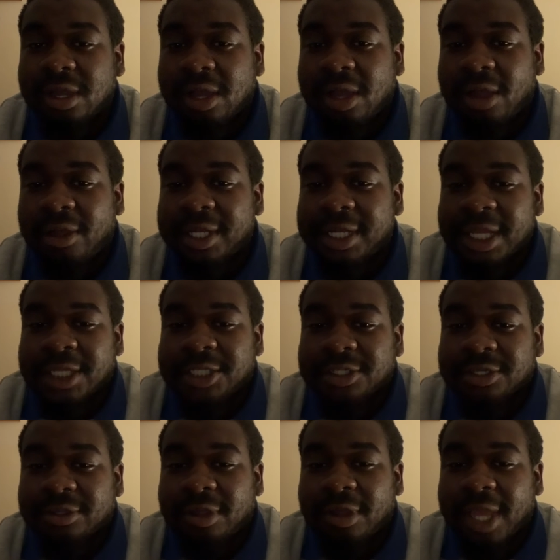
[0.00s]
on the edge of
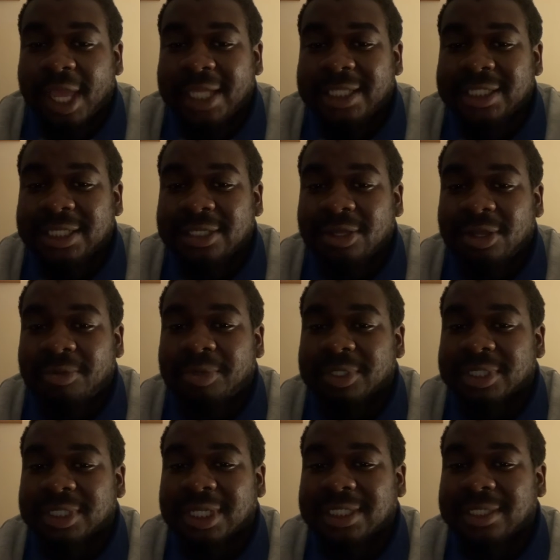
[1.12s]
the 18-yard box.
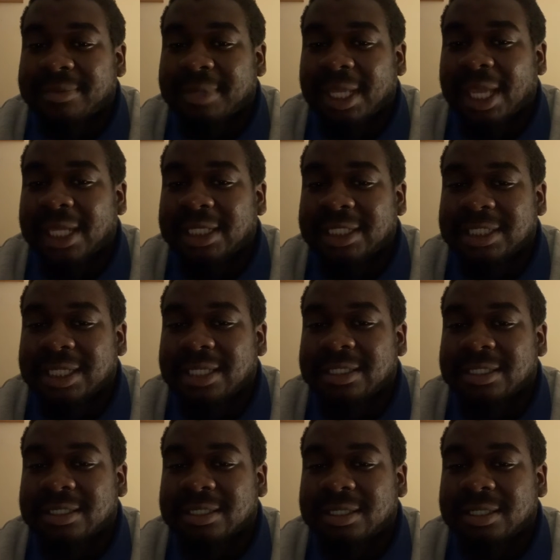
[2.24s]
It doesn't make any
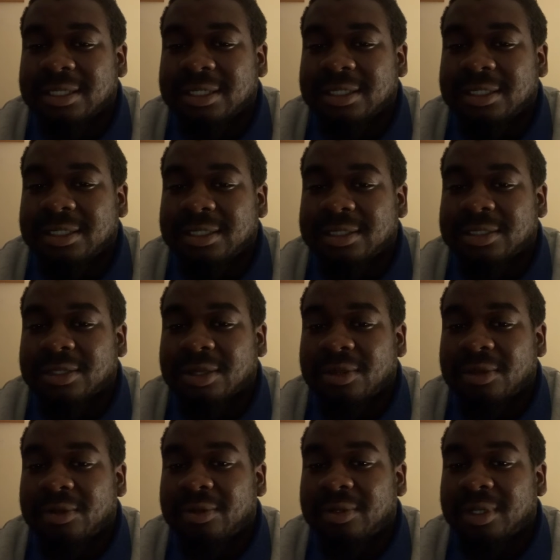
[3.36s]
sense.
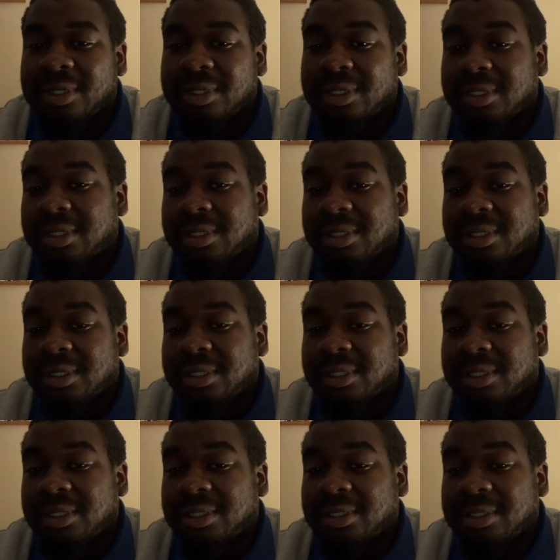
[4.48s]
So,
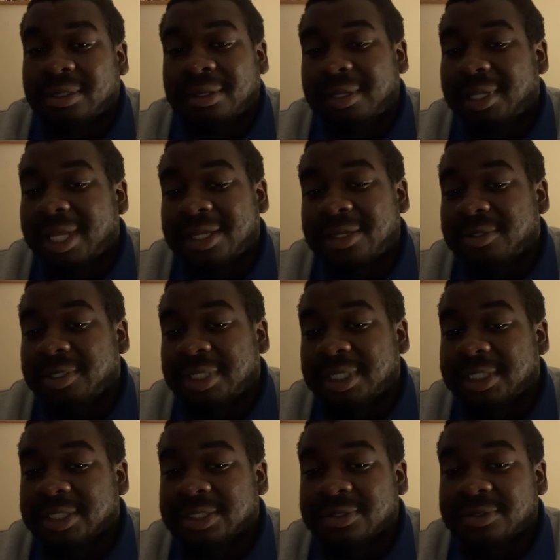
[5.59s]
Leno, you need
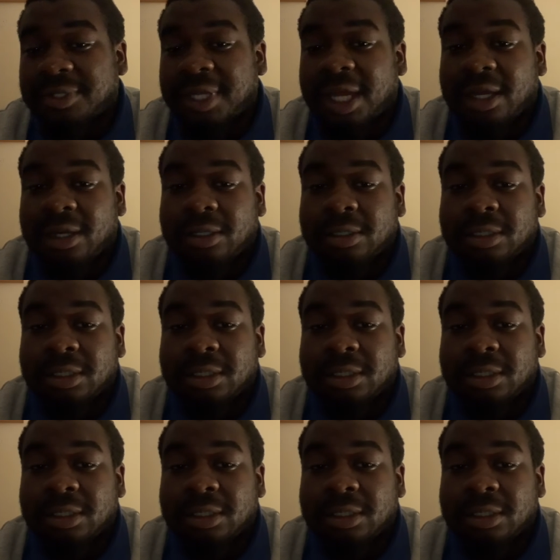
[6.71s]
to sort it out.